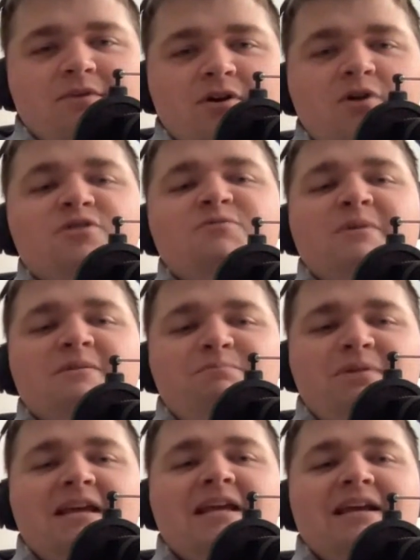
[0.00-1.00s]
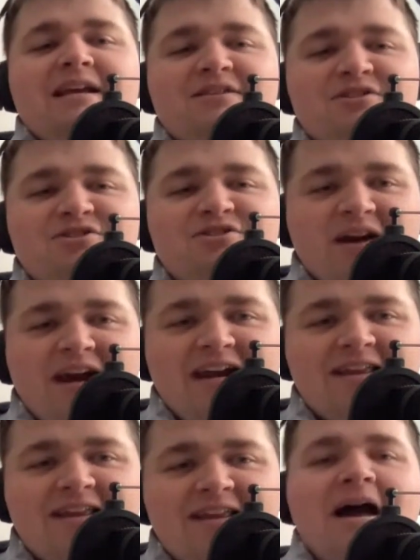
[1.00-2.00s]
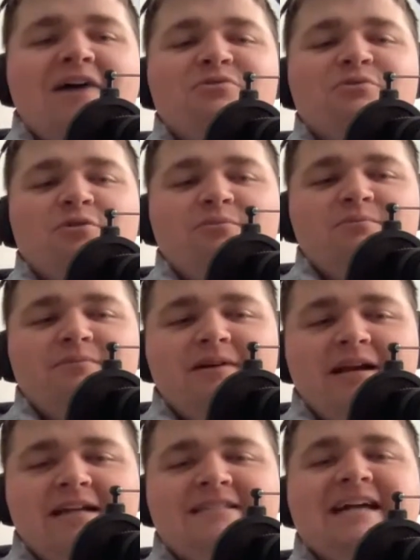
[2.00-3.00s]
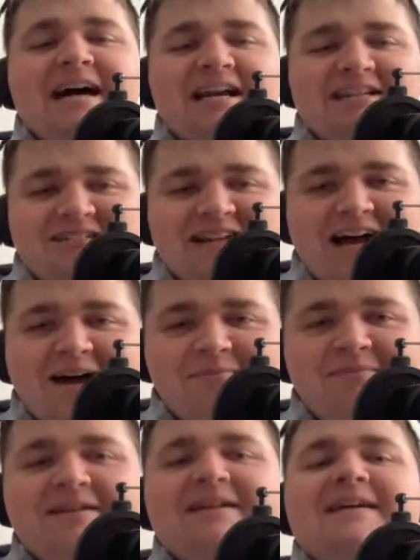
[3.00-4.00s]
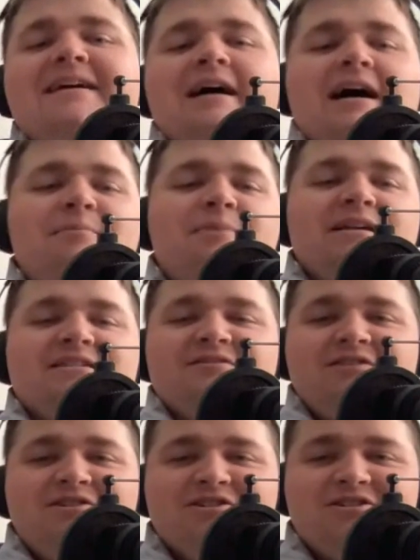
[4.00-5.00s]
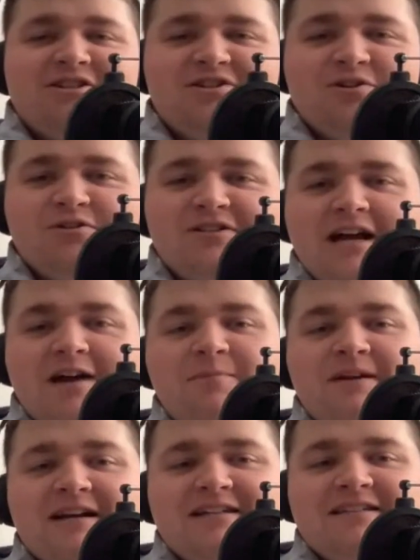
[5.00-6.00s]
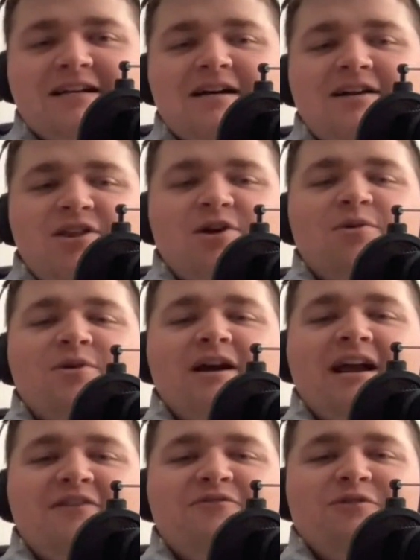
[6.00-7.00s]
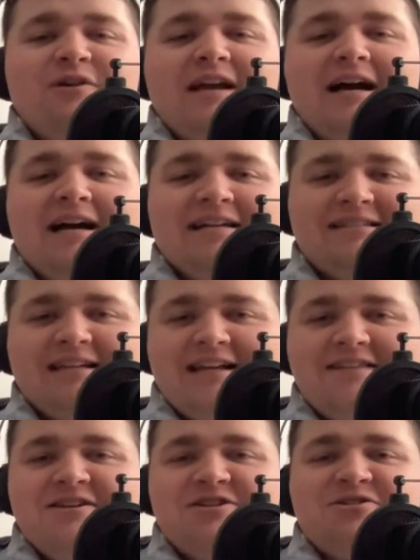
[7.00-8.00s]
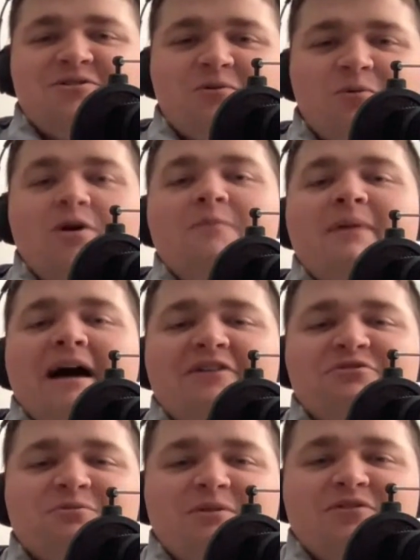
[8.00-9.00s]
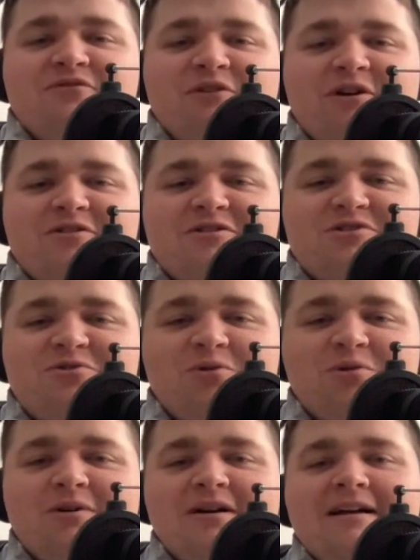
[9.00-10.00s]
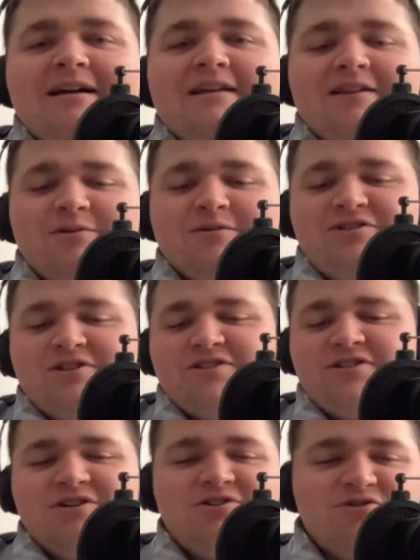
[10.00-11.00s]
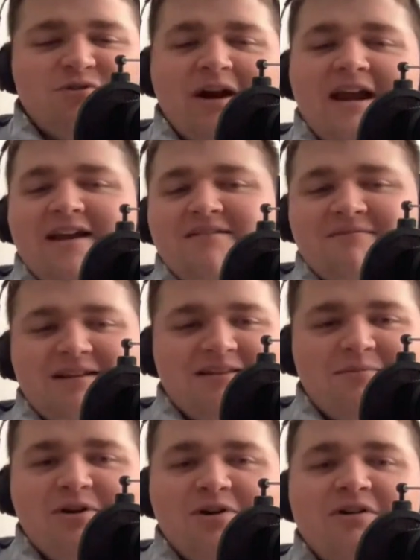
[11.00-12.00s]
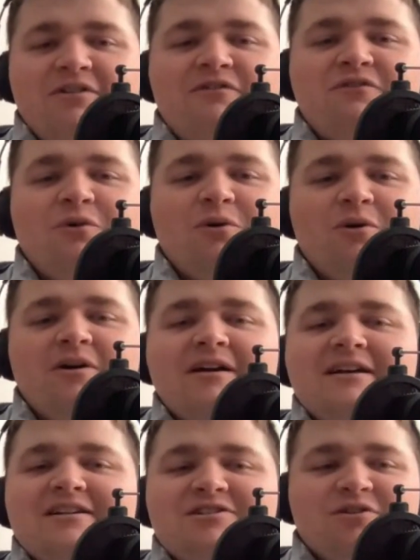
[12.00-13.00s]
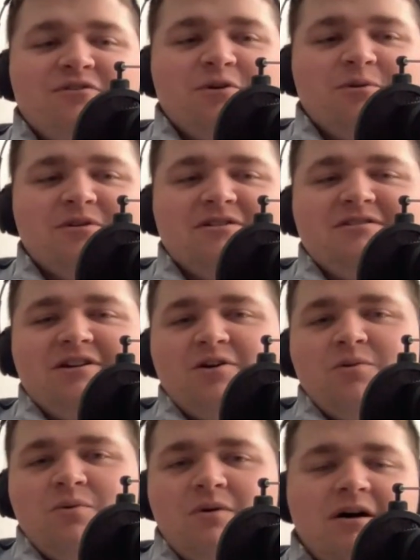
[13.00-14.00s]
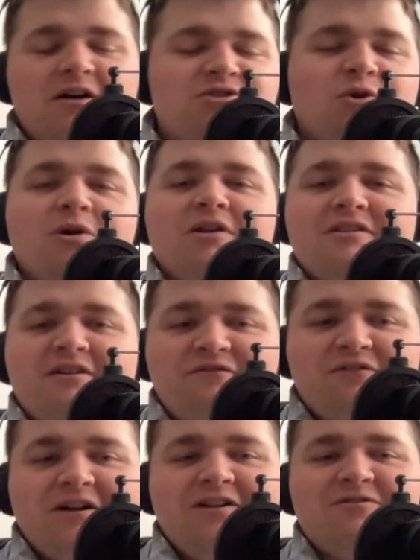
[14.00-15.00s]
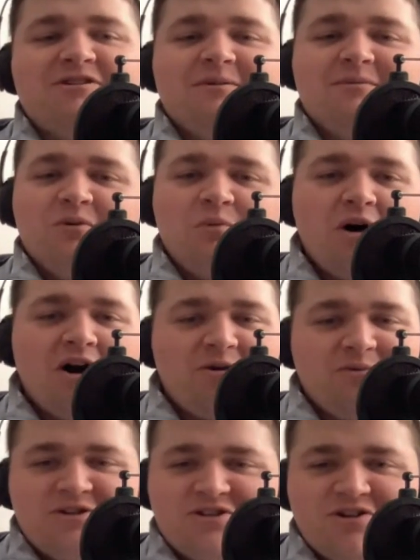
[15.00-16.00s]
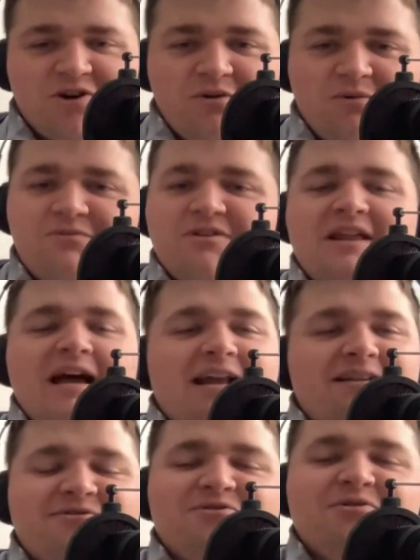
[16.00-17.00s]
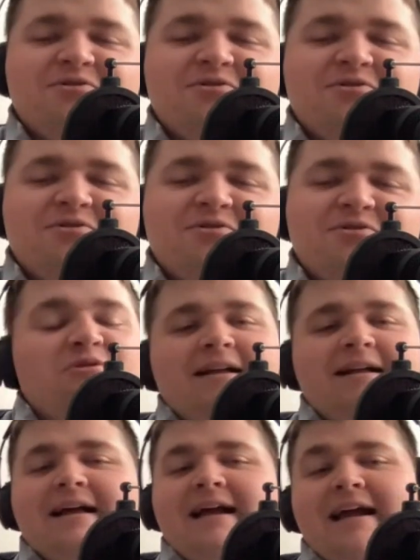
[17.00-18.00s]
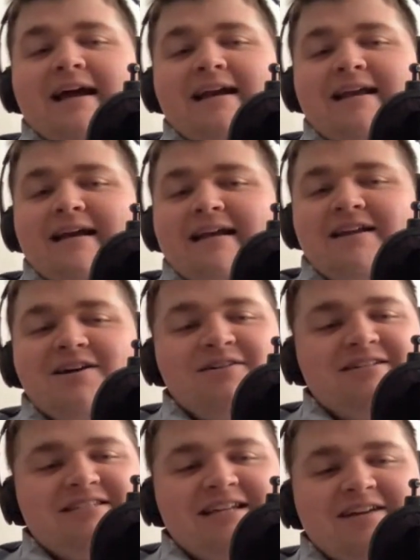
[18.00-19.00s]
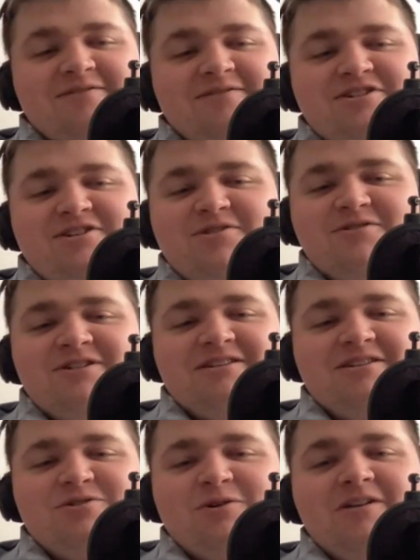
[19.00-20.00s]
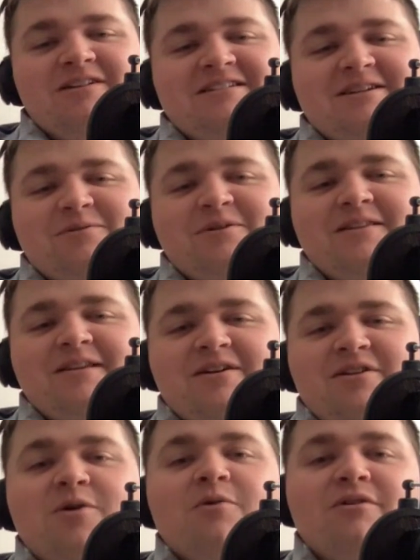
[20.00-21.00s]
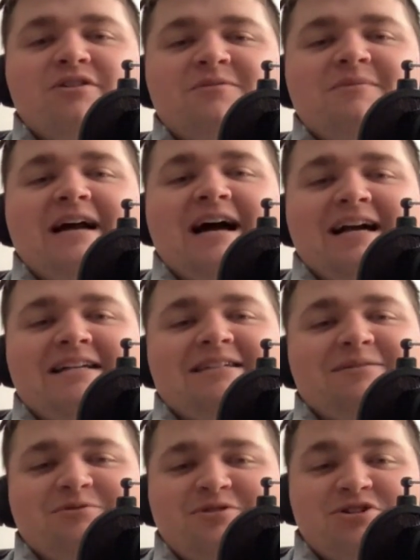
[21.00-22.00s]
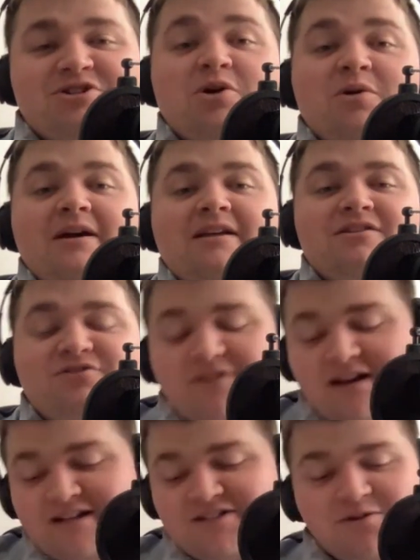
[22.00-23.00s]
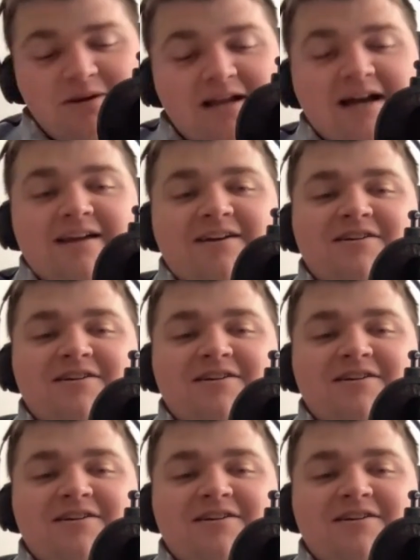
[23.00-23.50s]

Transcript: "Who's been peeing in the drain in the bathroom? It's got to stop." Basically just this whole talk, because there were a handful of guys that in this one bathroom at the front of the school, there was just a drain in the middle of the floor. So if there was, a toilet that flooded or something, the water would just go to that and drain through. And, instead of just using the toilets that were in there, there were some guys that were just going in the drain. So we got a